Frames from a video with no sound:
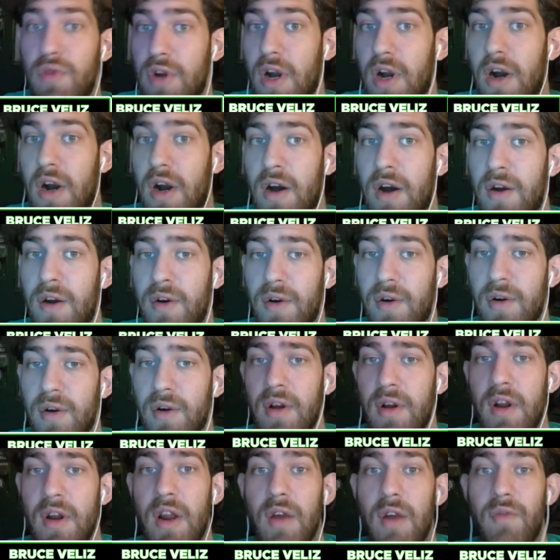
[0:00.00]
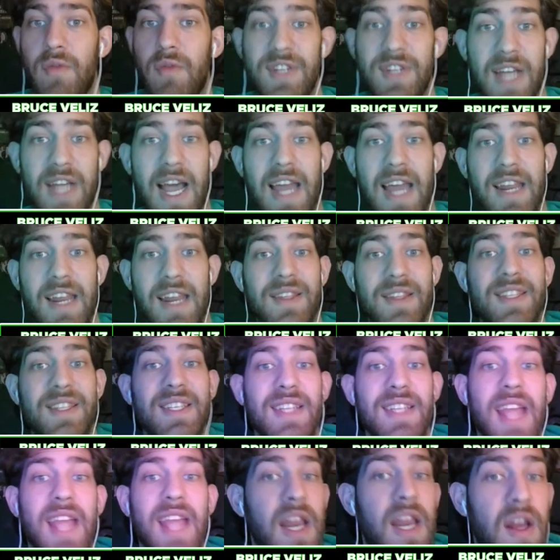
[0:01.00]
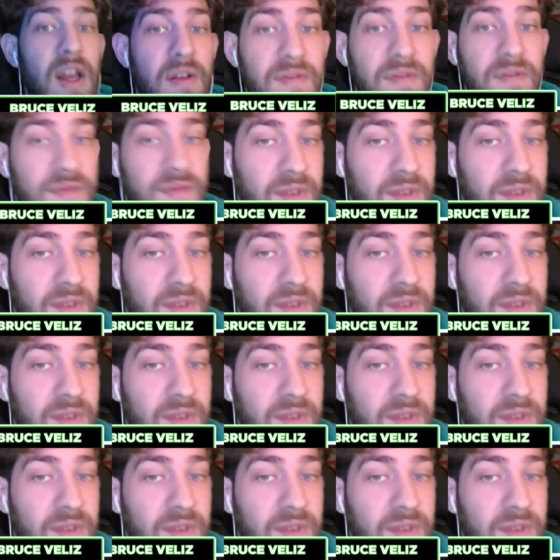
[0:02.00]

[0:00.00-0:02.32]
UConn or reside in the state of